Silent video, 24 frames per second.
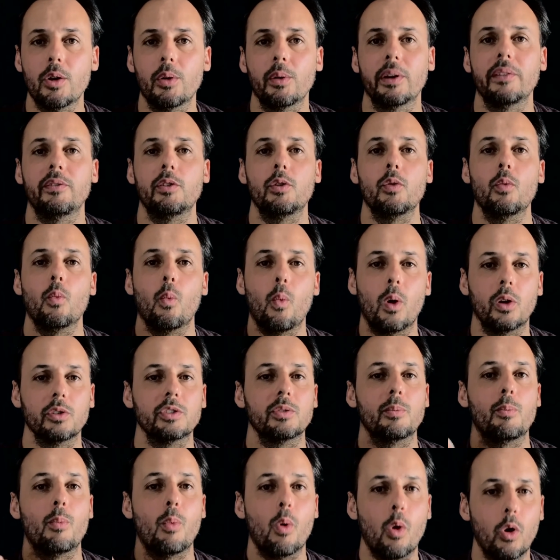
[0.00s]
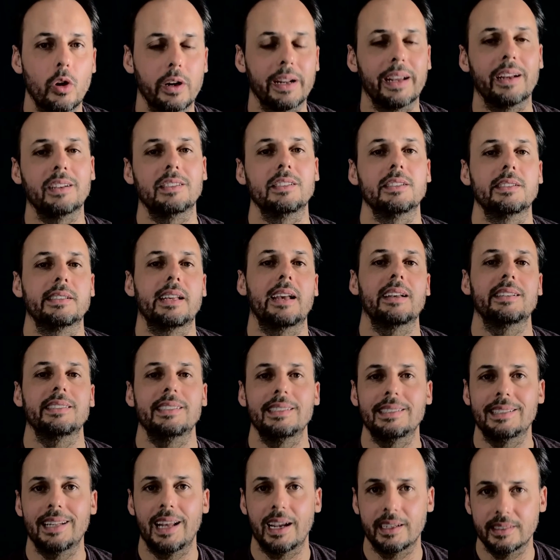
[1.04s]
if you want more exercises
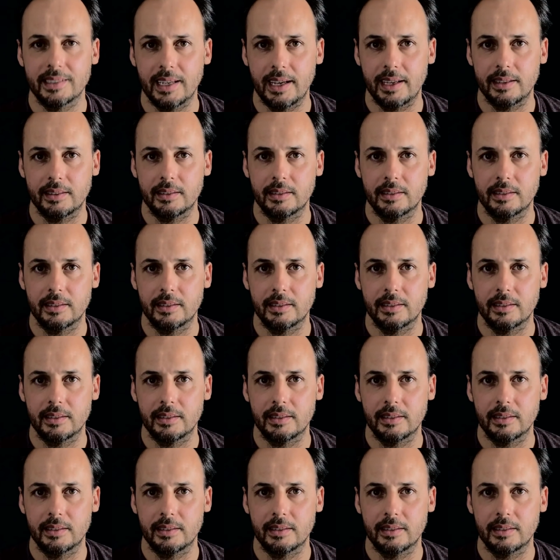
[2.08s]
like that.